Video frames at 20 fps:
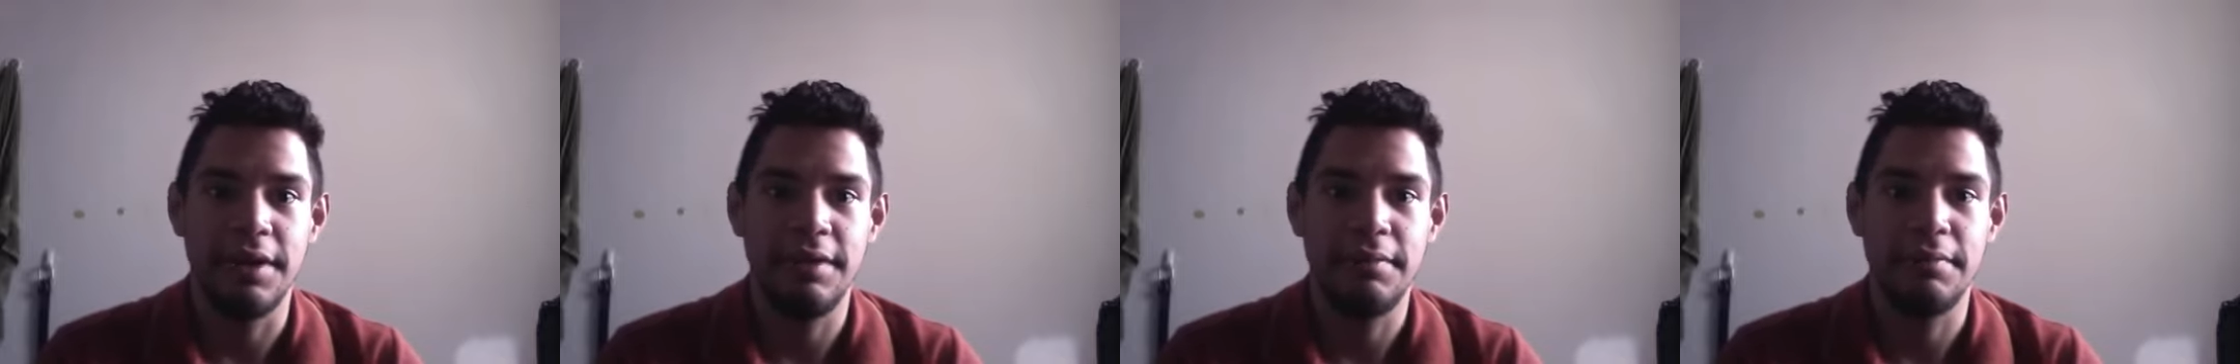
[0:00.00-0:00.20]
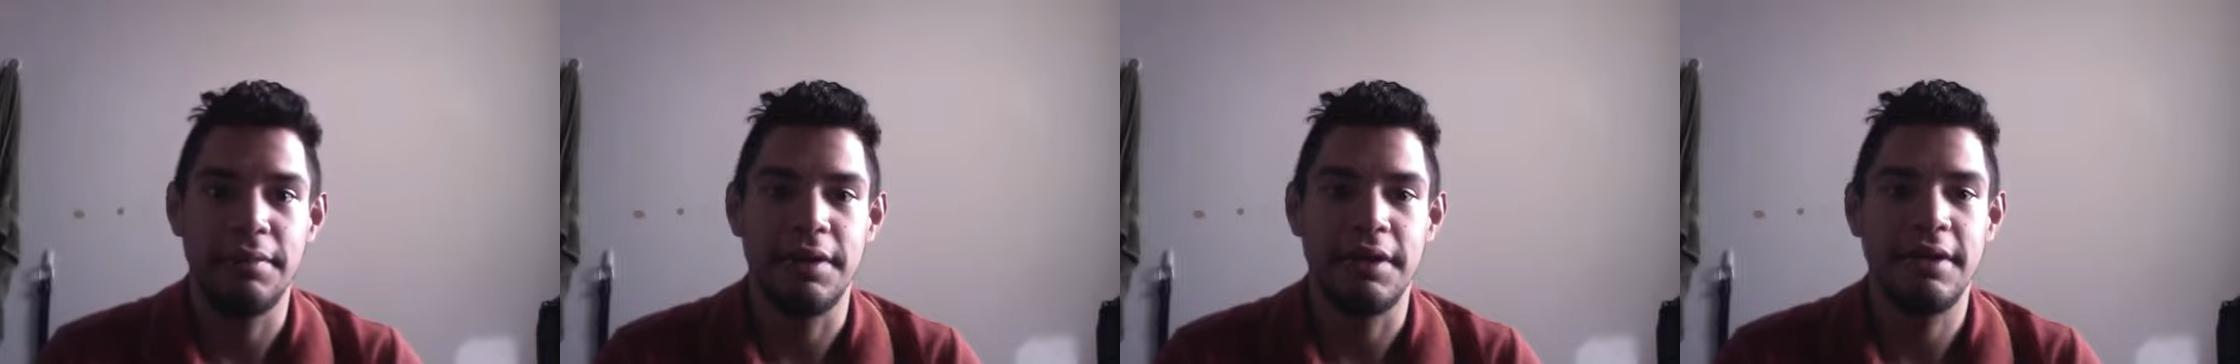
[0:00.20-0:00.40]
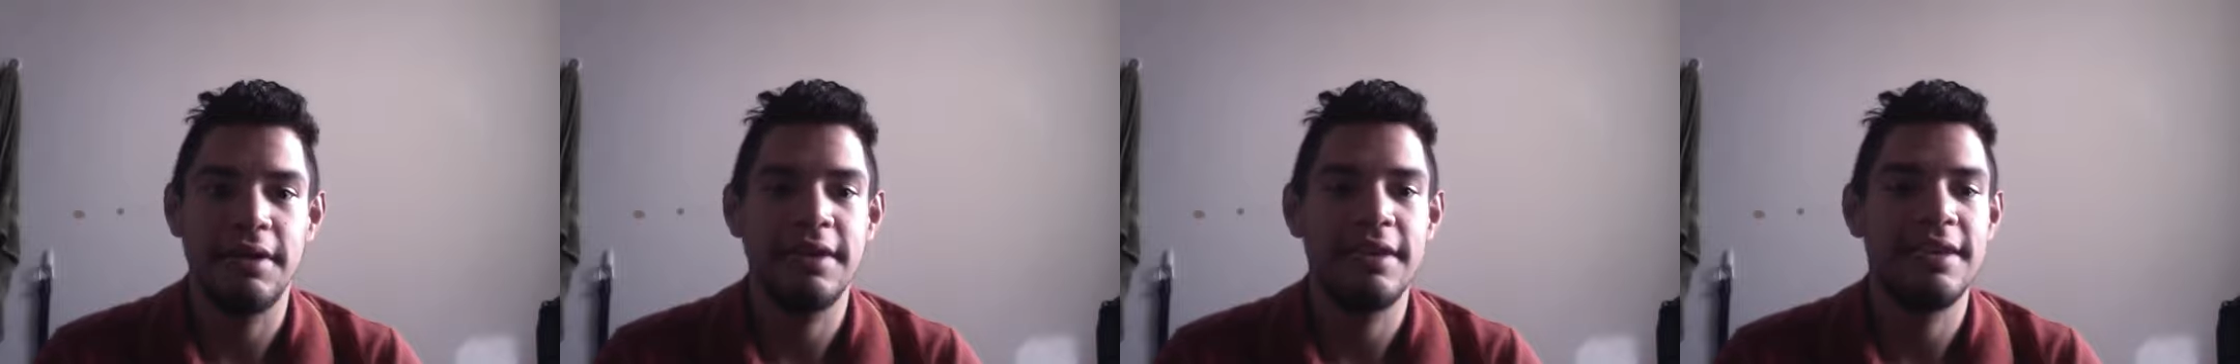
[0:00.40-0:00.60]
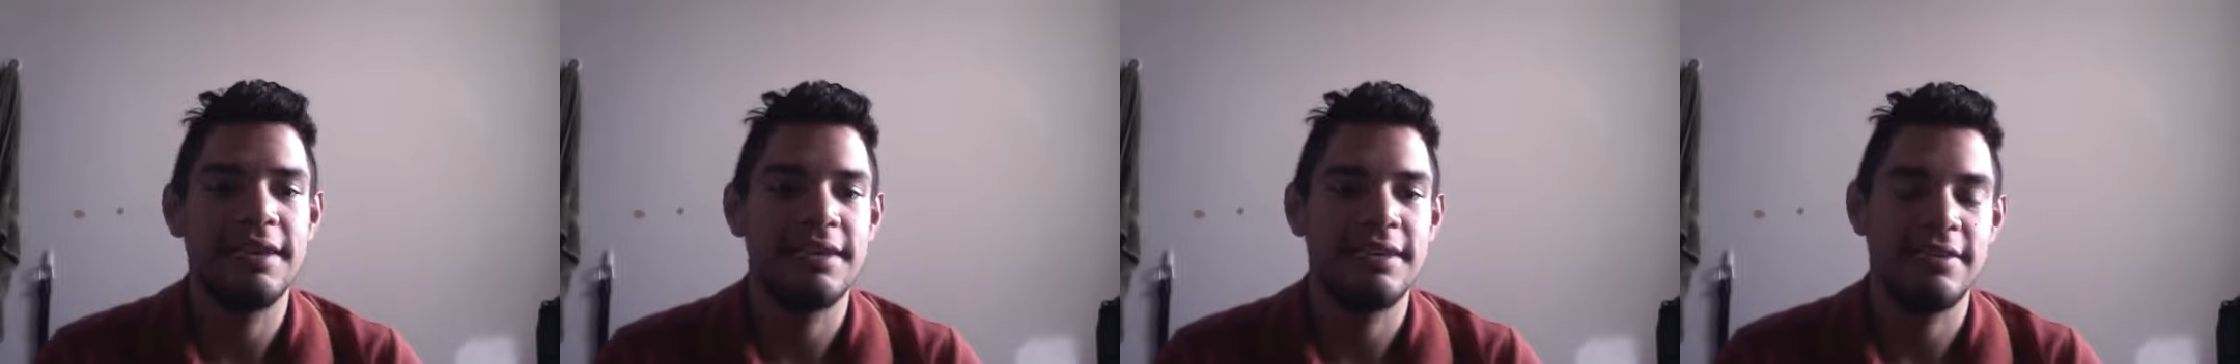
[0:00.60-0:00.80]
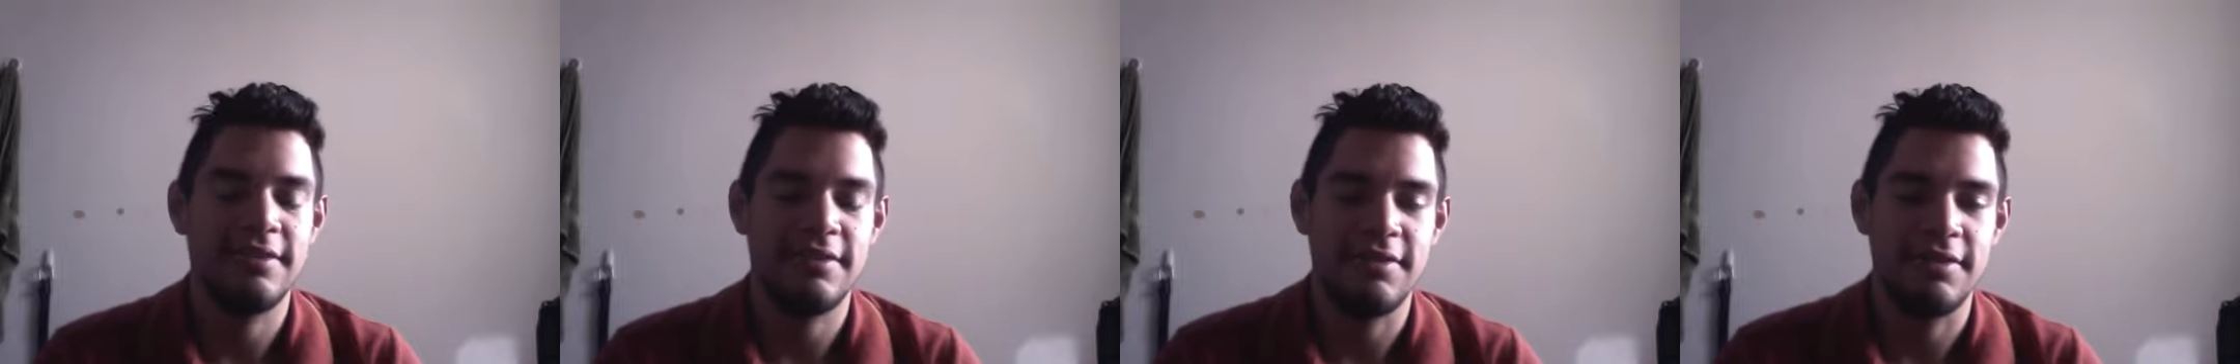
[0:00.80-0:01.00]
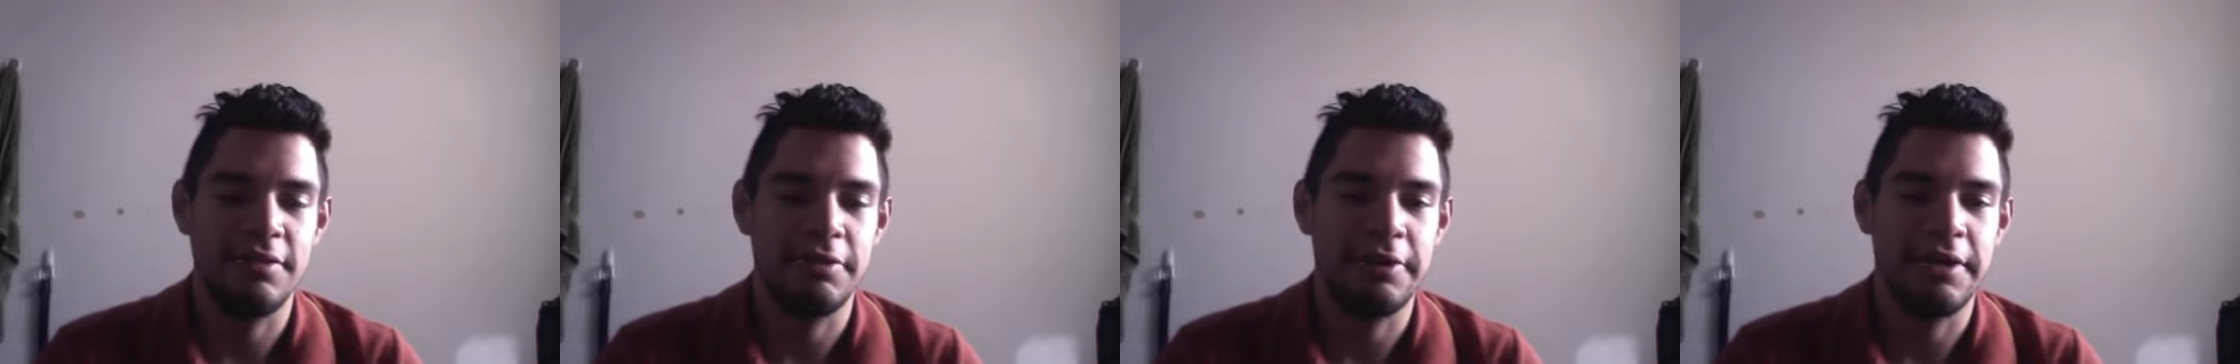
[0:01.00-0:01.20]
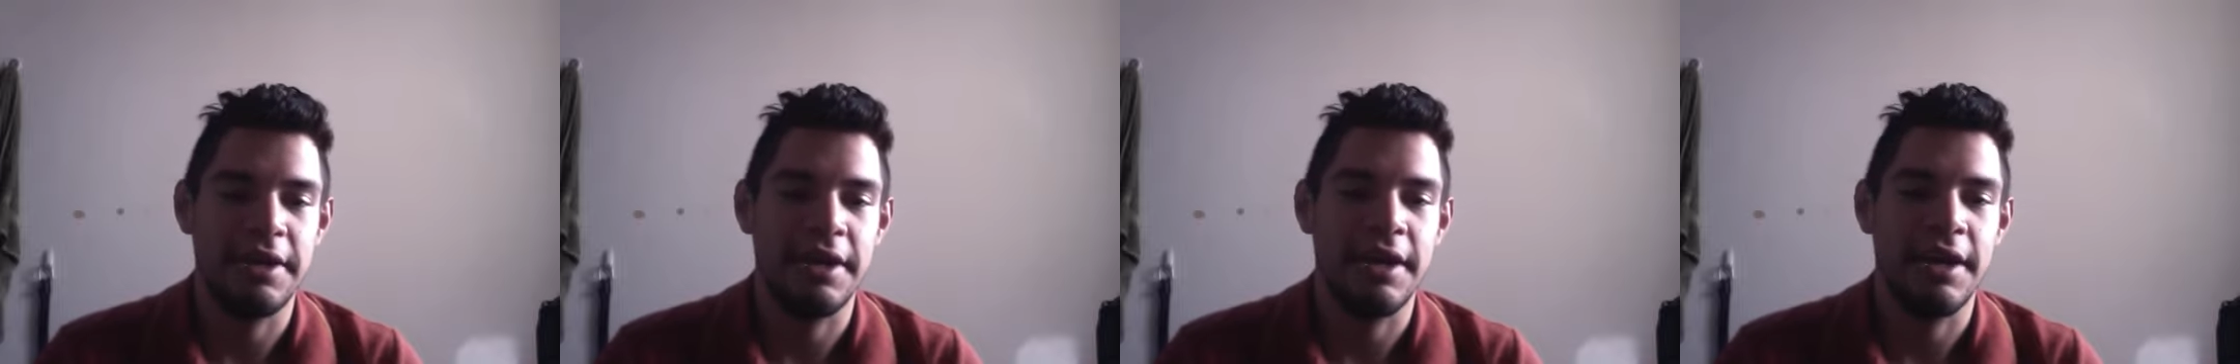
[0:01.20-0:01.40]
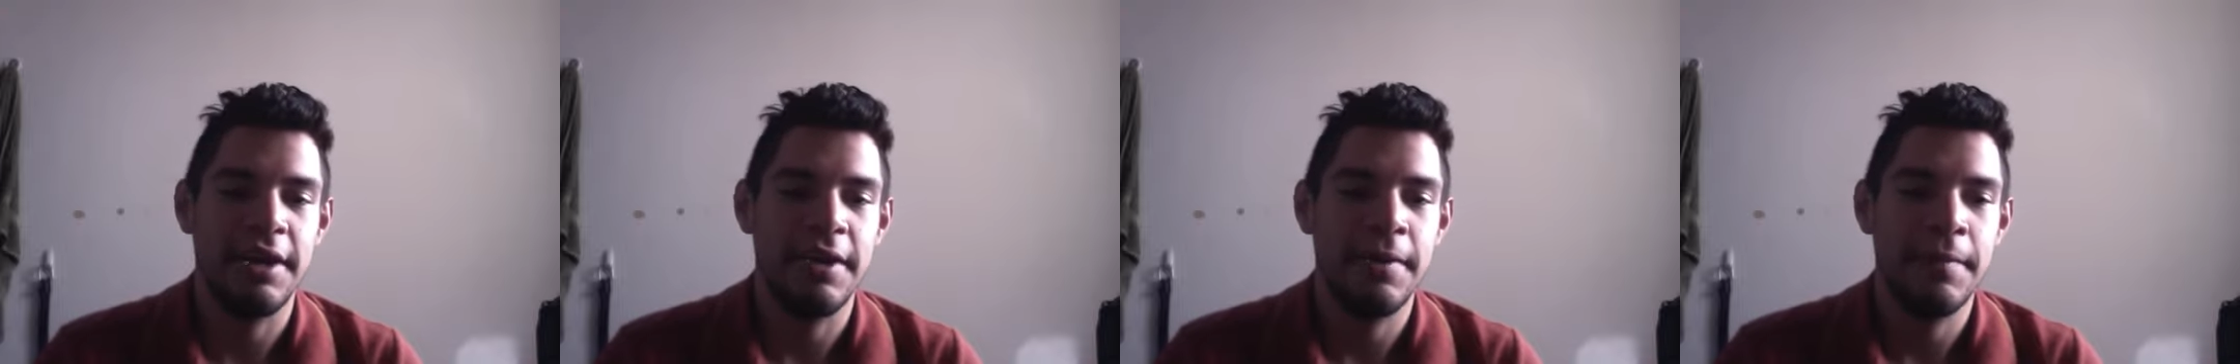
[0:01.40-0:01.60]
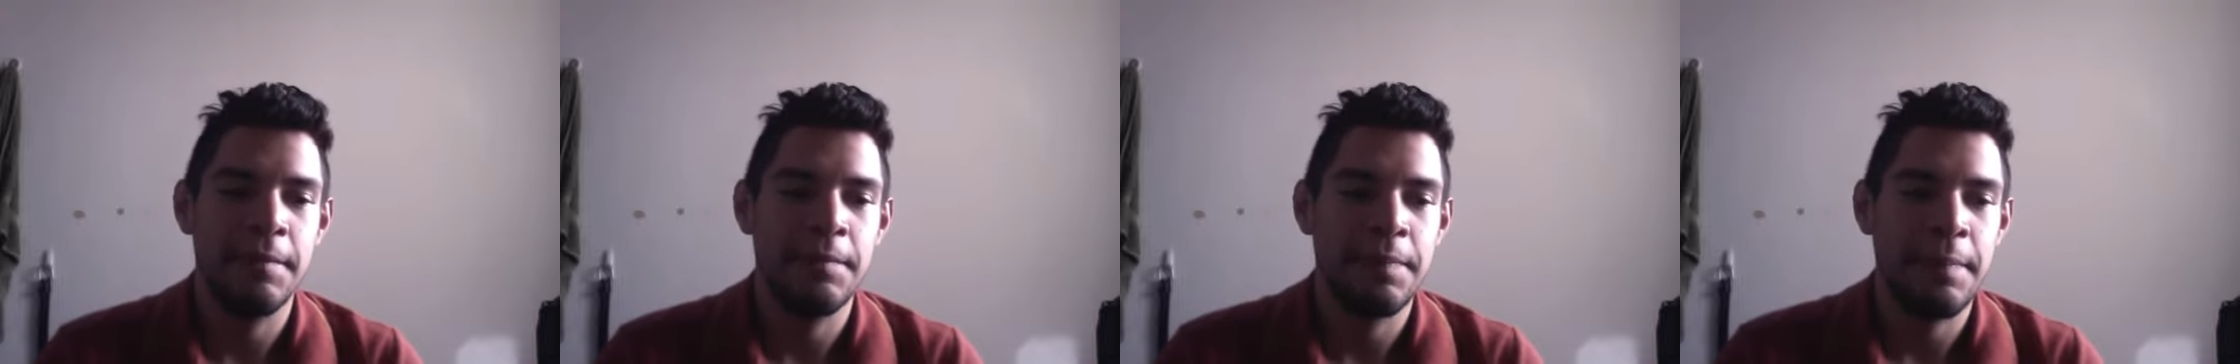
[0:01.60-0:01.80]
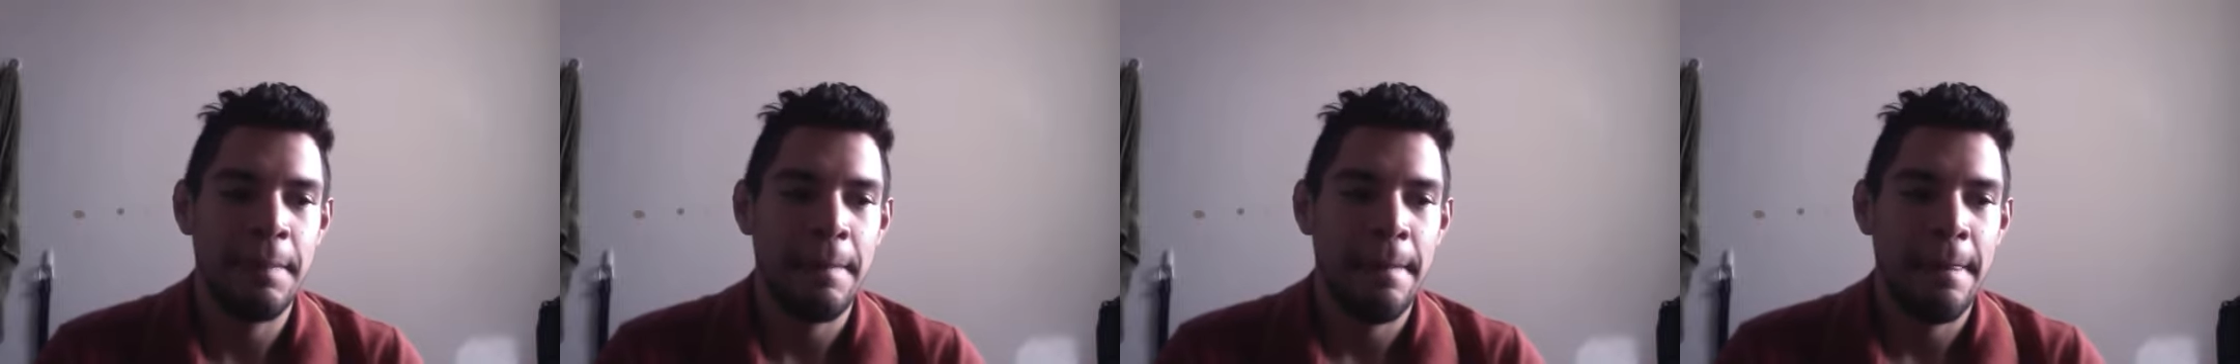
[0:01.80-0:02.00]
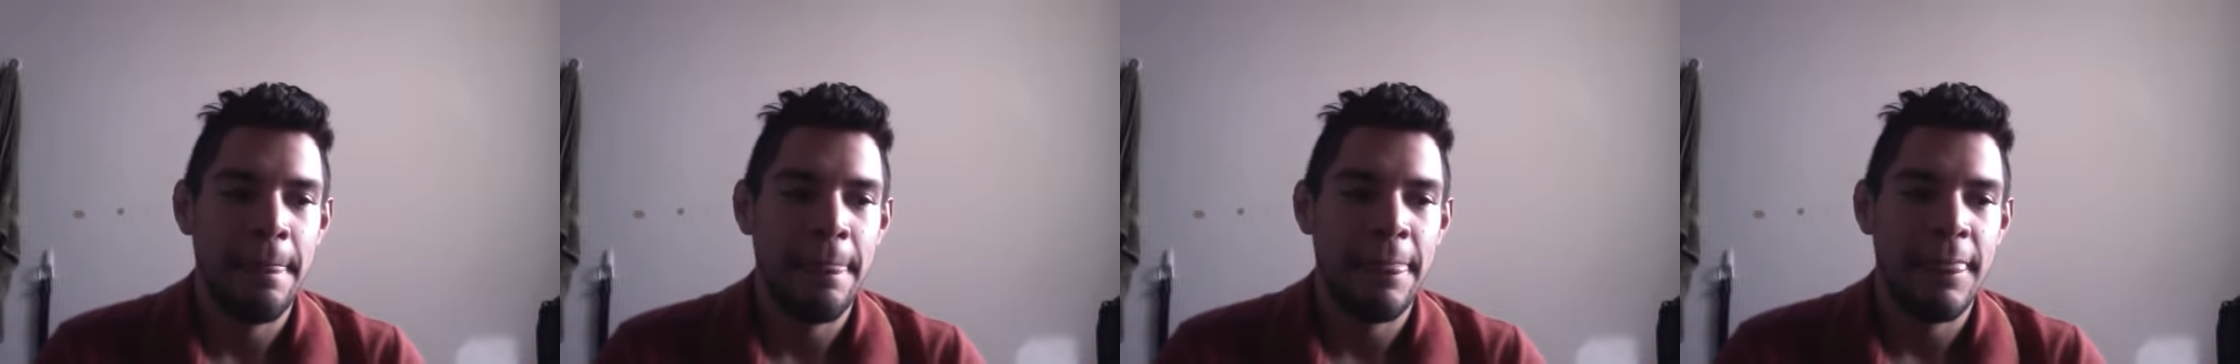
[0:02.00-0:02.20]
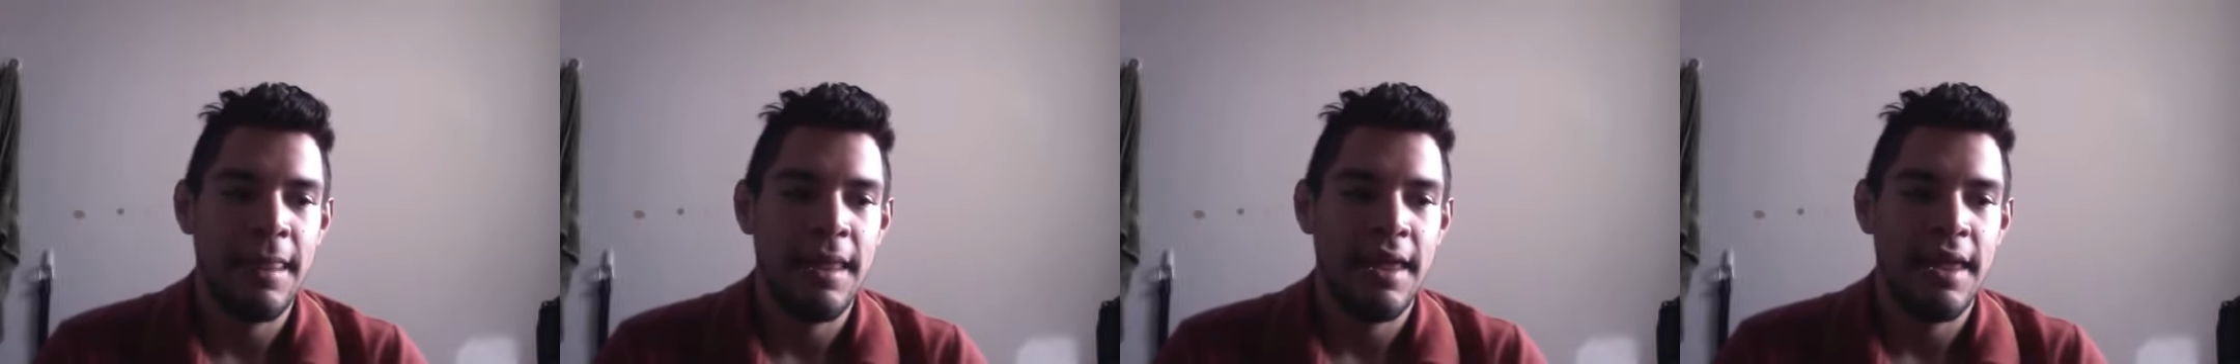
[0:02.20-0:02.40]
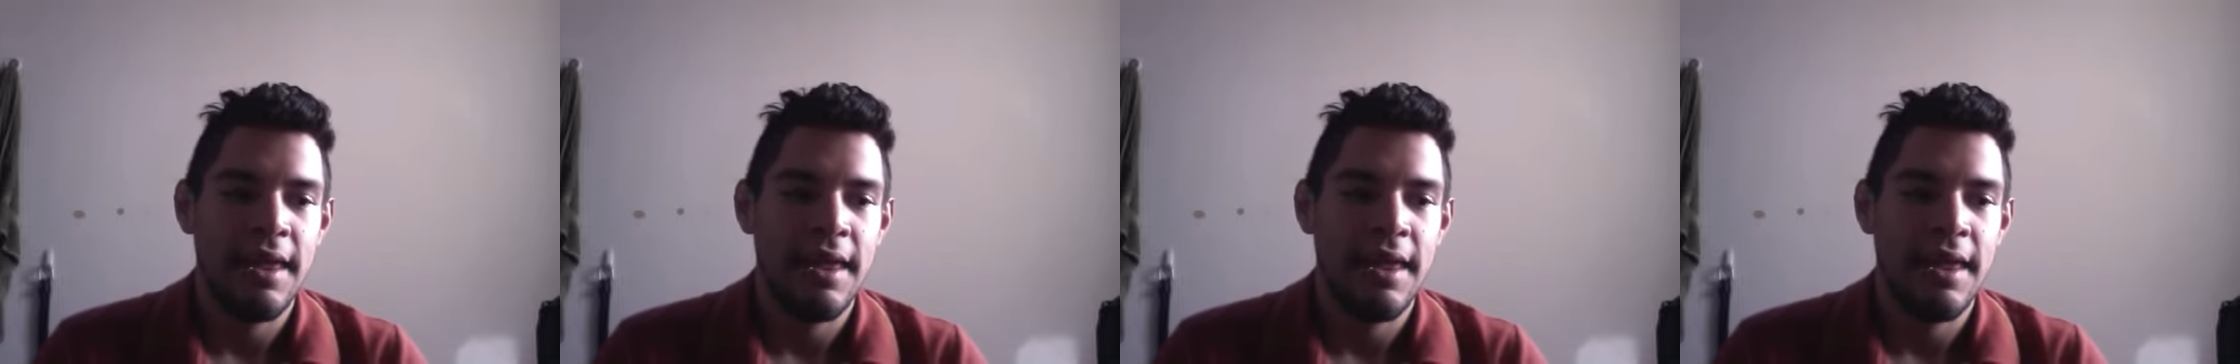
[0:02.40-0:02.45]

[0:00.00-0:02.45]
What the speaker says: mun, mun, mun. It's annoying.